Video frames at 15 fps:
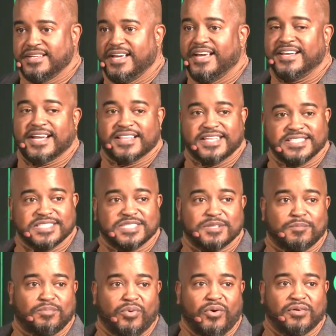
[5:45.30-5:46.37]
Now, this is
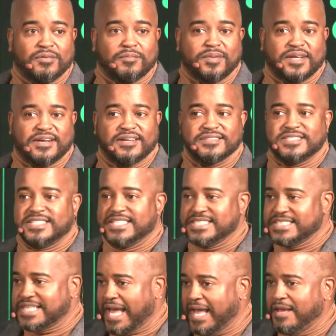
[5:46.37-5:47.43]
important because this
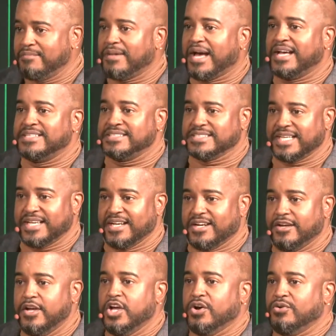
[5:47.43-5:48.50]
same Isaiah,
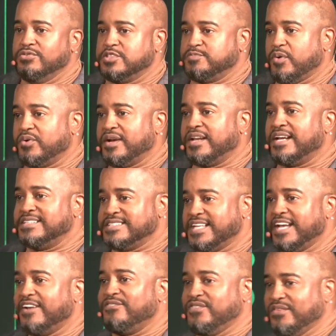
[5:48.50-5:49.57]
who spoke in
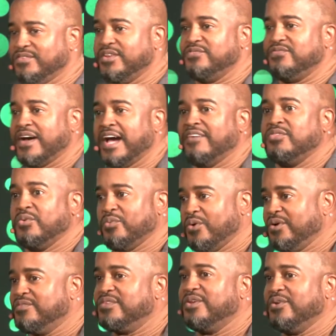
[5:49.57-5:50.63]
Isaiah 55, the word
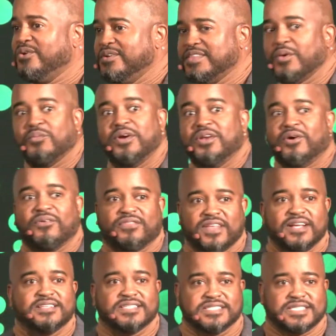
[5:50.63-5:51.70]
of the Lord, that we don't
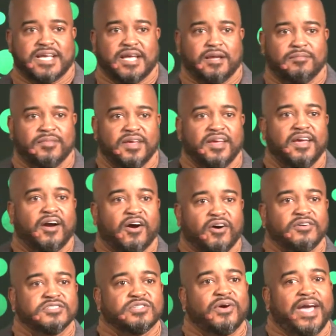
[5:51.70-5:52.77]
think the same,
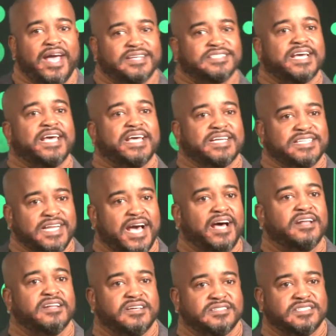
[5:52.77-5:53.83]
also had to
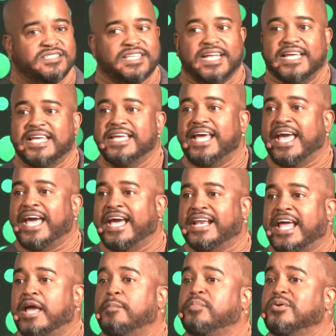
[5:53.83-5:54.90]
acknowledge that he had
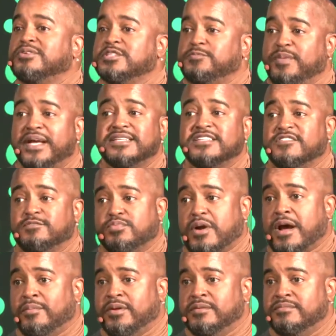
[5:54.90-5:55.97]
a perspective
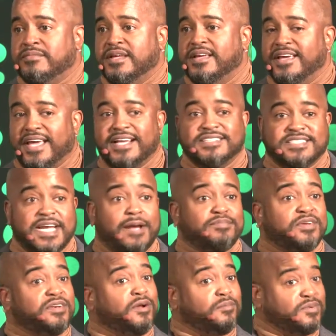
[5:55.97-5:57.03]
problem in chapter
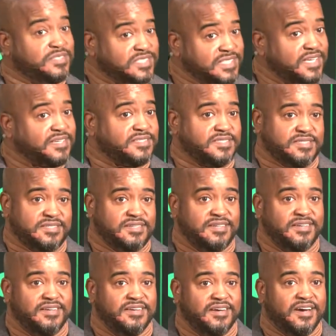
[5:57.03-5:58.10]
number six
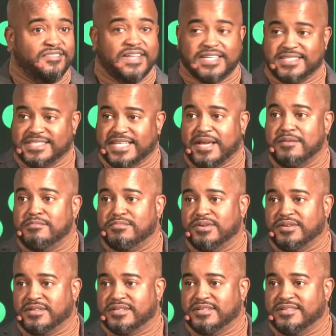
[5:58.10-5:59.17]
of that same
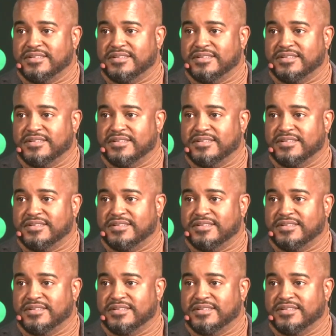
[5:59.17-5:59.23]
book.